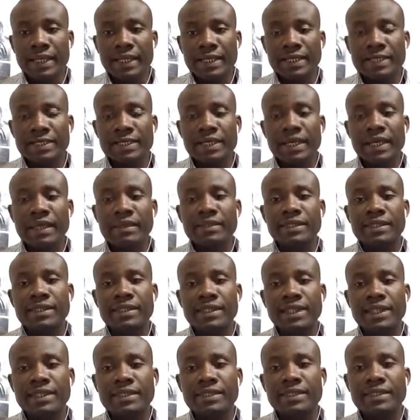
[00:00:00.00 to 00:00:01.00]
And now the
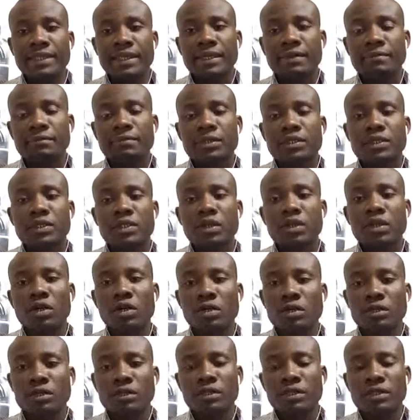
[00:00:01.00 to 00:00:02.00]
next step is
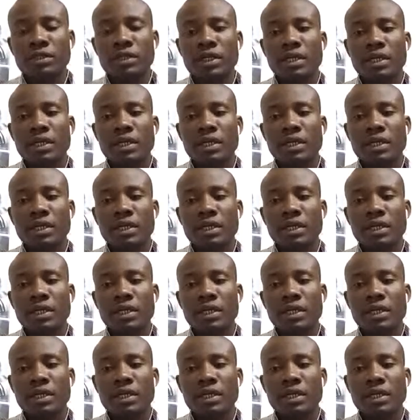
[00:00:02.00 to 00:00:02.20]
called,